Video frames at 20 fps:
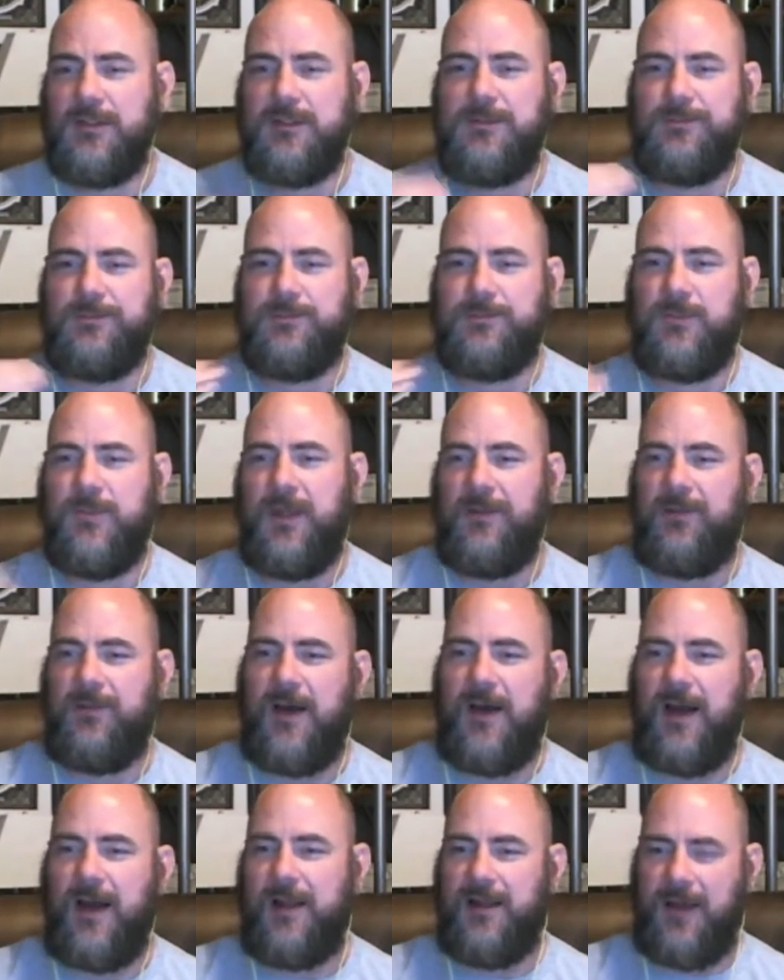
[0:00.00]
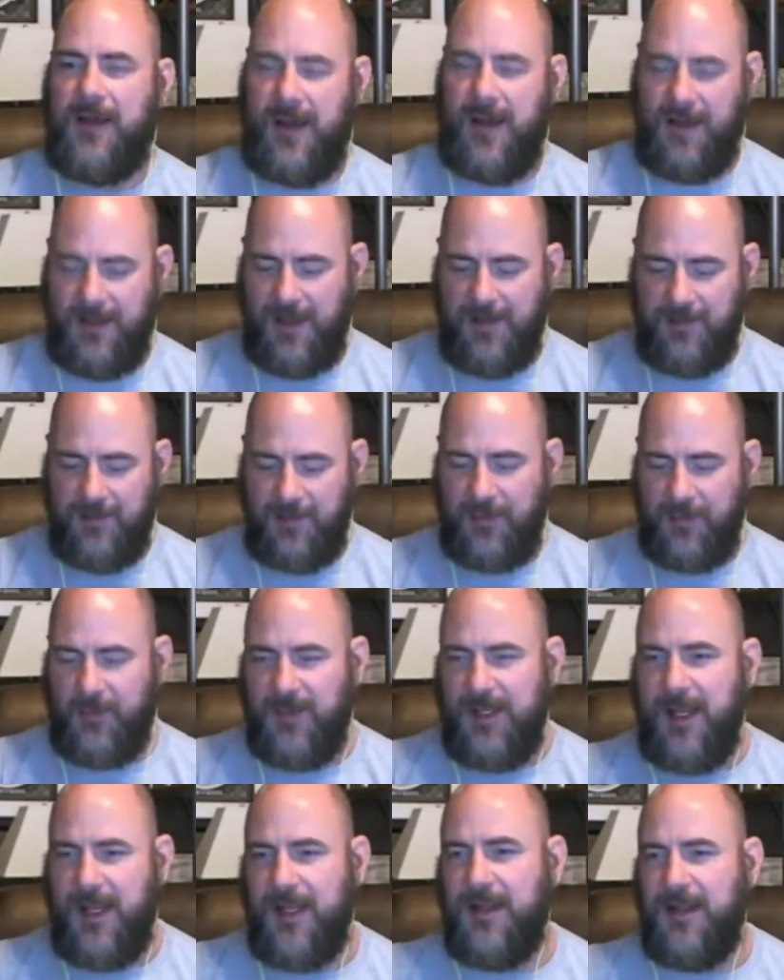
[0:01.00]
if I have a
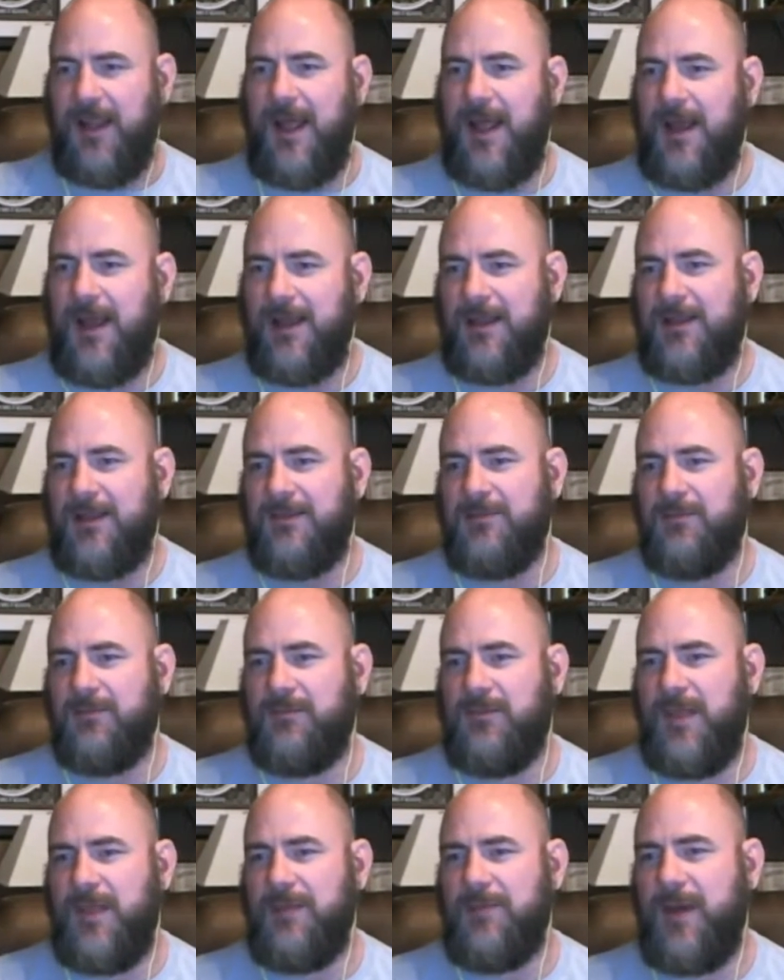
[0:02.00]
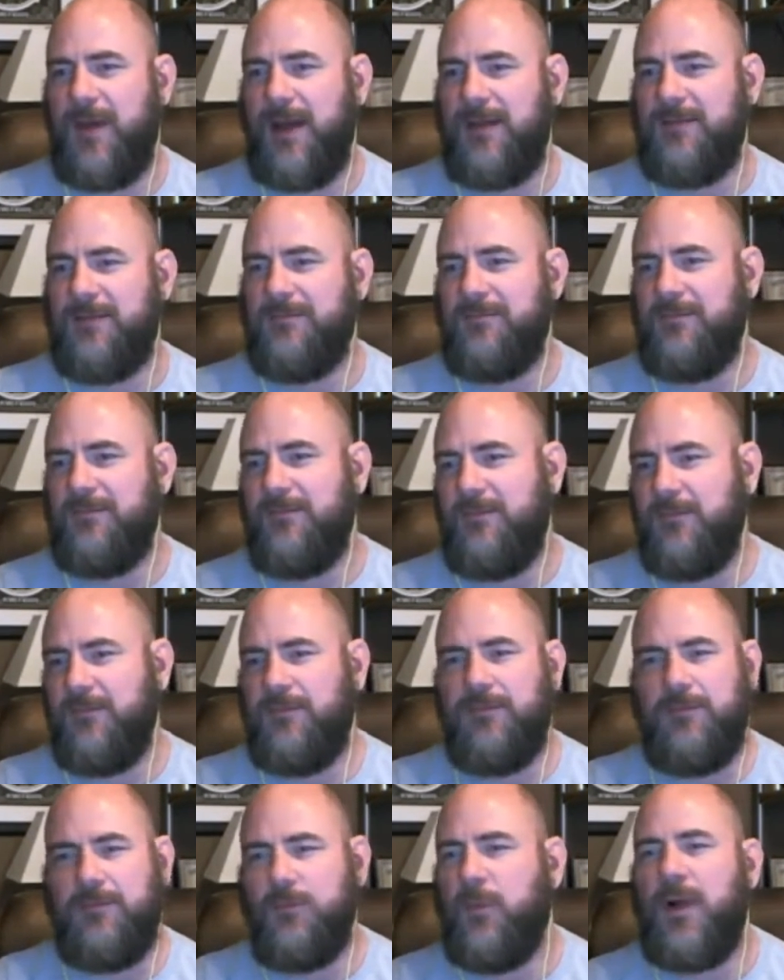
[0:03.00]
3-day lag in my
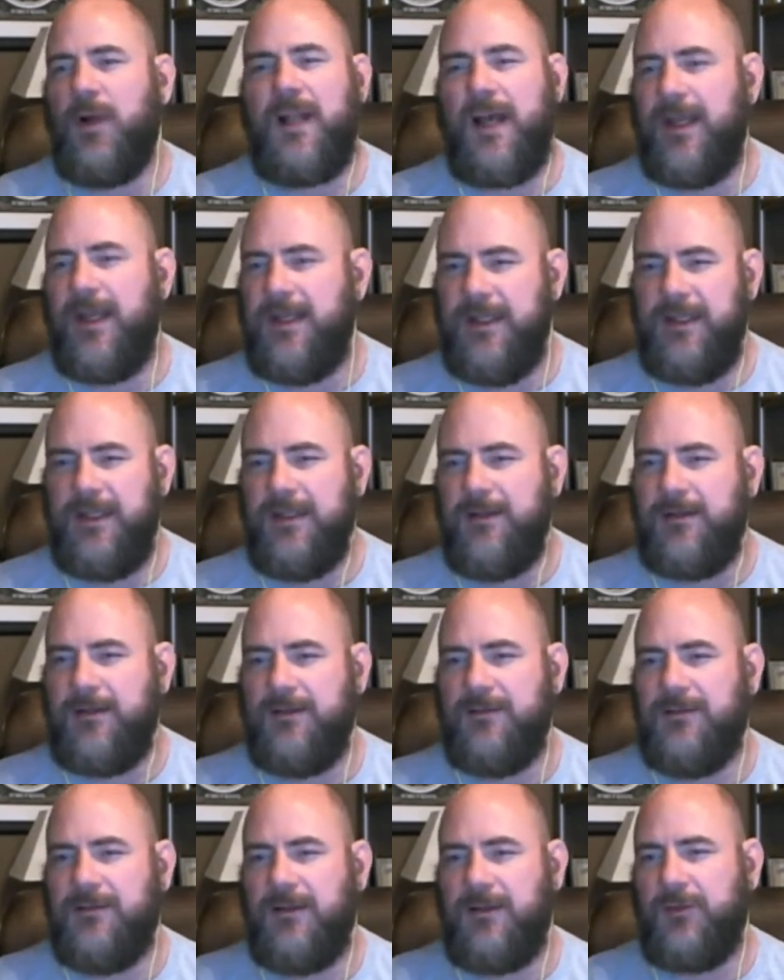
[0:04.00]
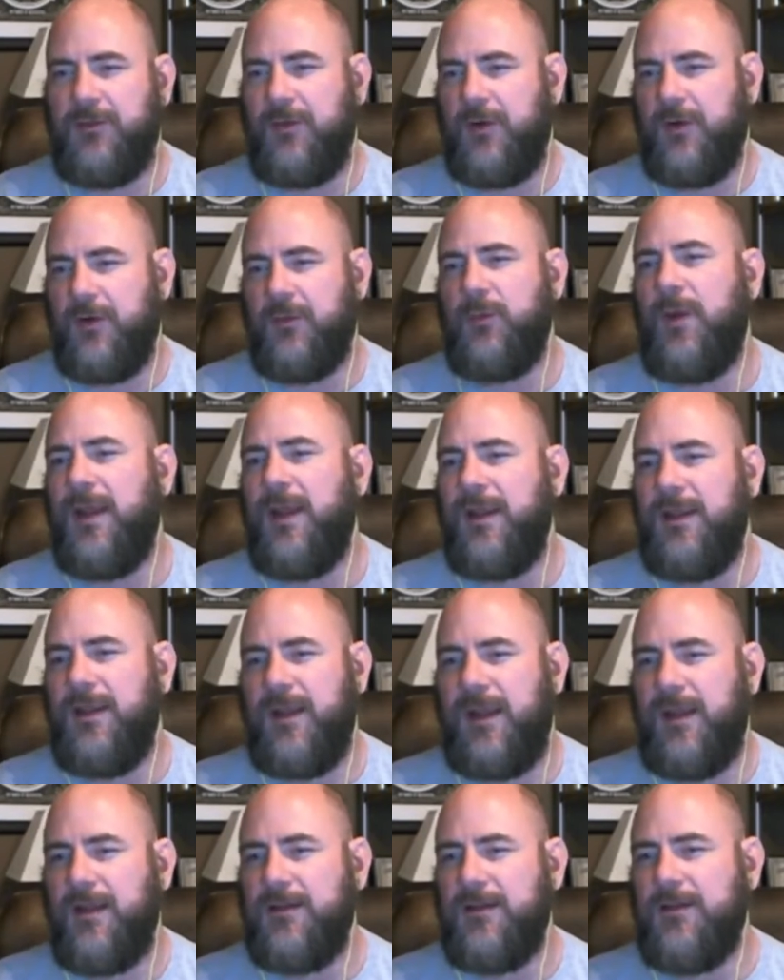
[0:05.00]
what I eat as far as weight gain.